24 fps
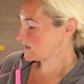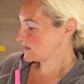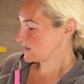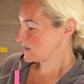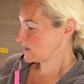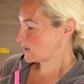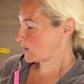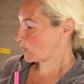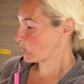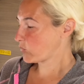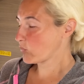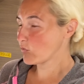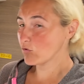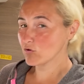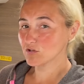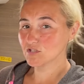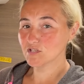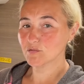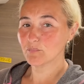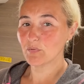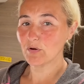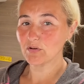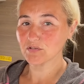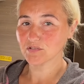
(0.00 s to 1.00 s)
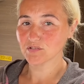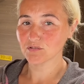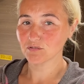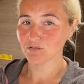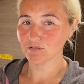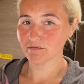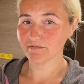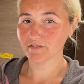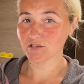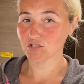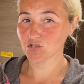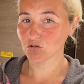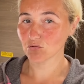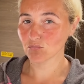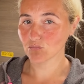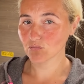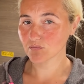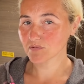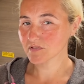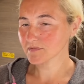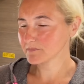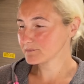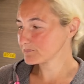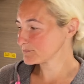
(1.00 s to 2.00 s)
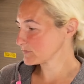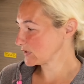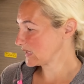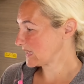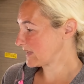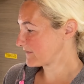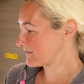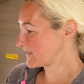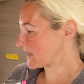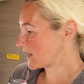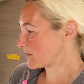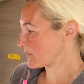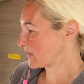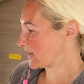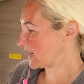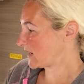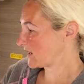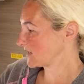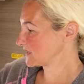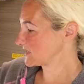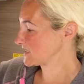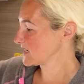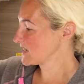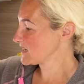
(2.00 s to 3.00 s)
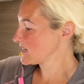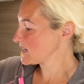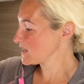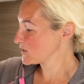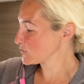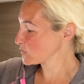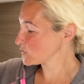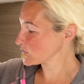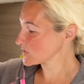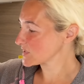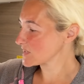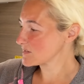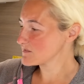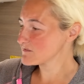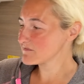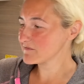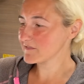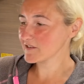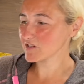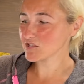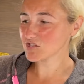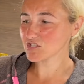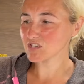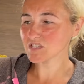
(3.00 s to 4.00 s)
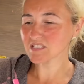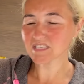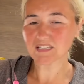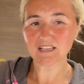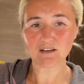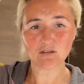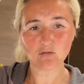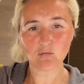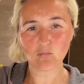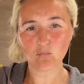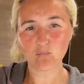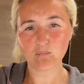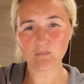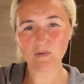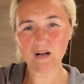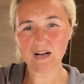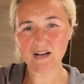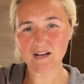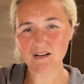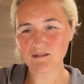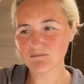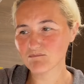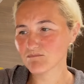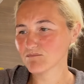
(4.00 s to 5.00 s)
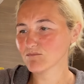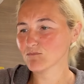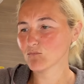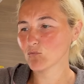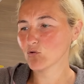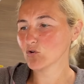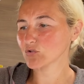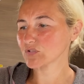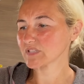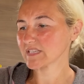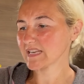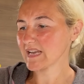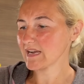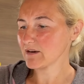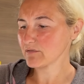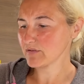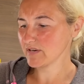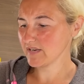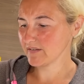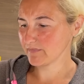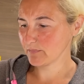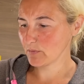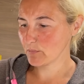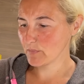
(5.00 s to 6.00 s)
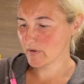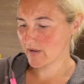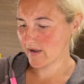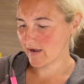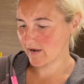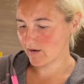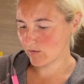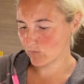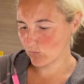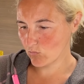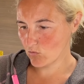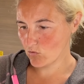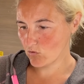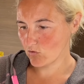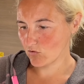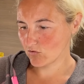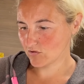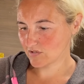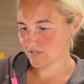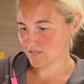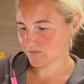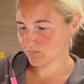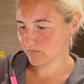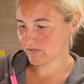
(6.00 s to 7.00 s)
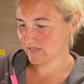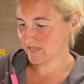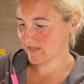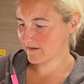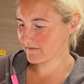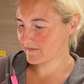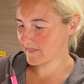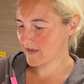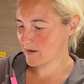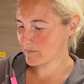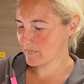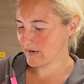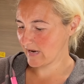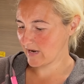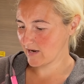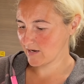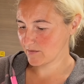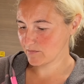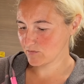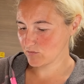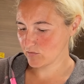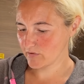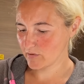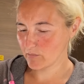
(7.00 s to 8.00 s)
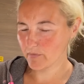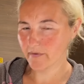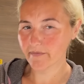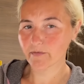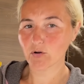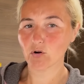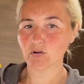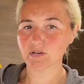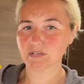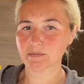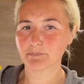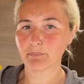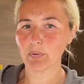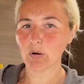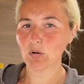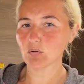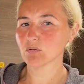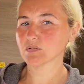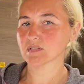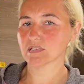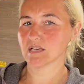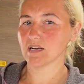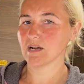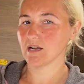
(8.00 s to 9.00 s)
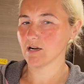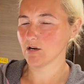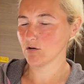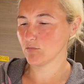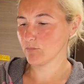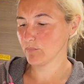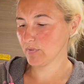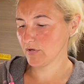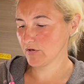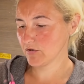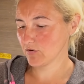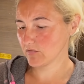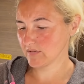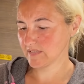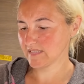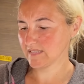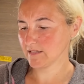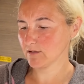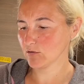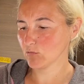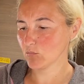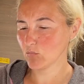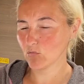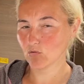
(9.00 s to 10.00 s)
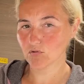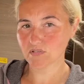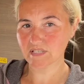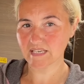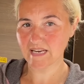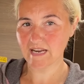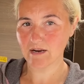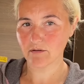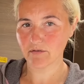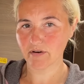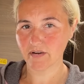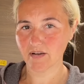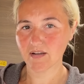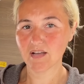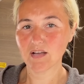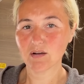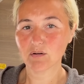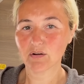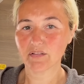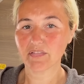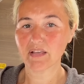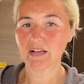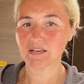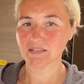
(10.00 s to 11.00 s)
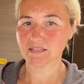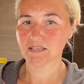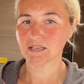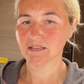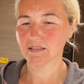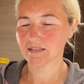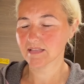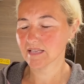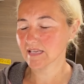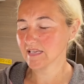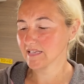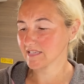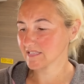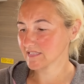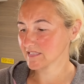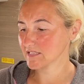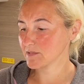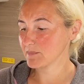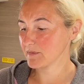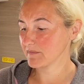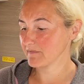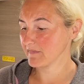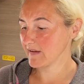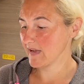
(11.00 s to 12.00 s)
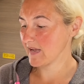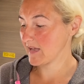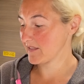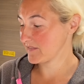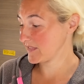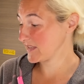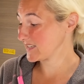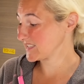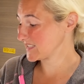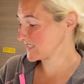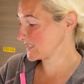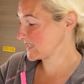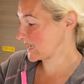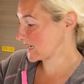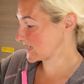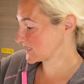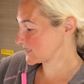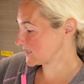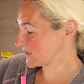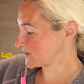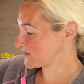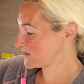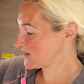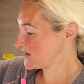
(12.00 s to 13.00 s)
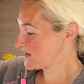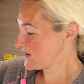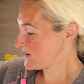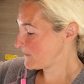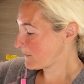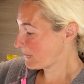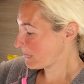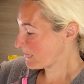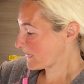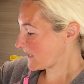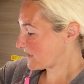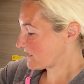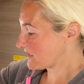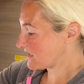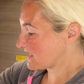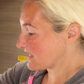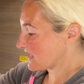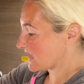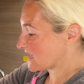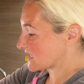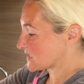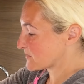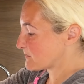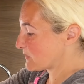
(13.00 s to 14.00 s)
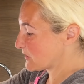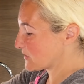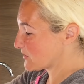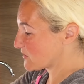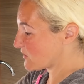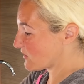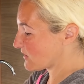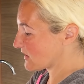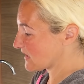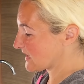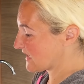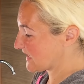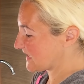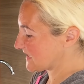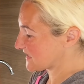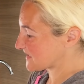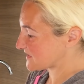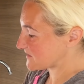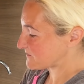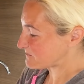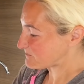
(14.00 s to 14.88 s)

A water bottle for Jules, we left that behind. And also Fudge's little water carrier for when we go out on walks. We'd left that behind, although we've got his bowls at home, but not his little water carrier. And that's this, to be fair, this is excellent. And then last but not least,